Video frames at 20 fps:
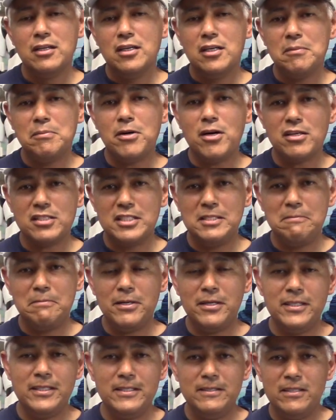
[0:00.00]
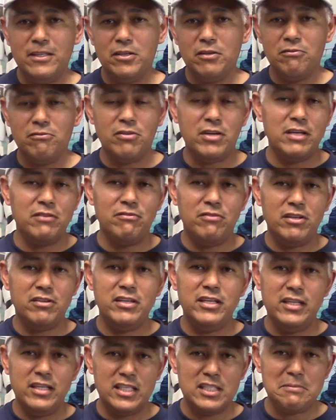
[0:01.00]
epoxy putty that you can find
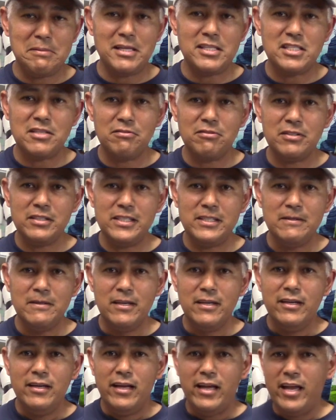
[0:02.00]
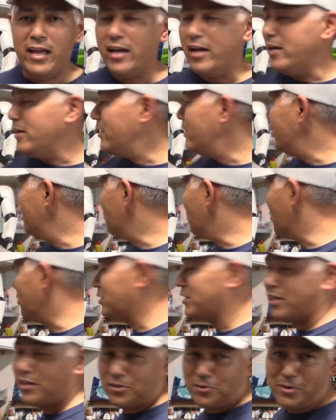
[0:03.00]
very inexpensively, and it
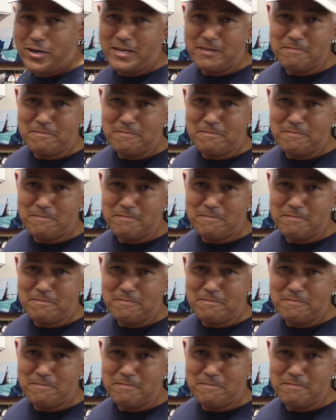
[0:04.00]
worked out great.